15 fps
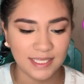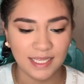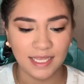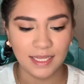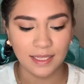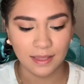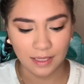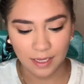the
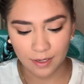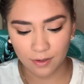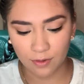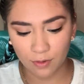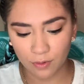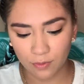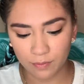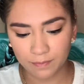
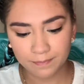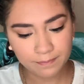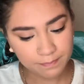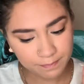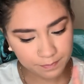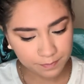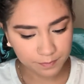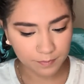Lancome
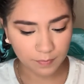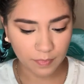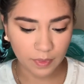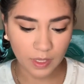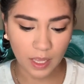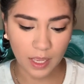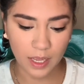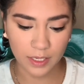
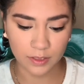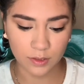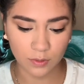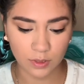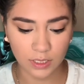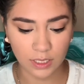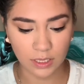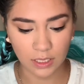
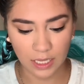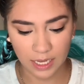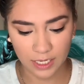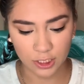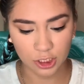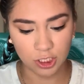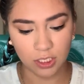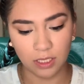Idoli Lash
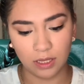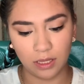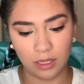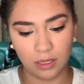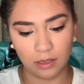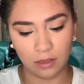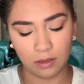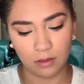
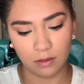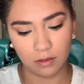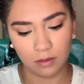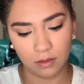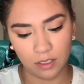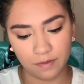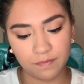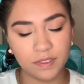
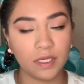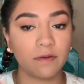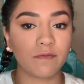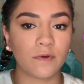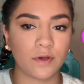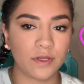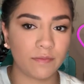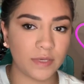Lifting
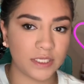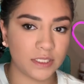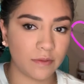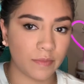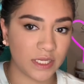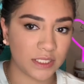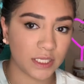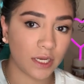Volumizing
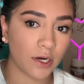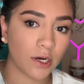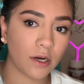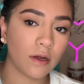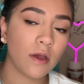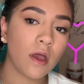Mascara.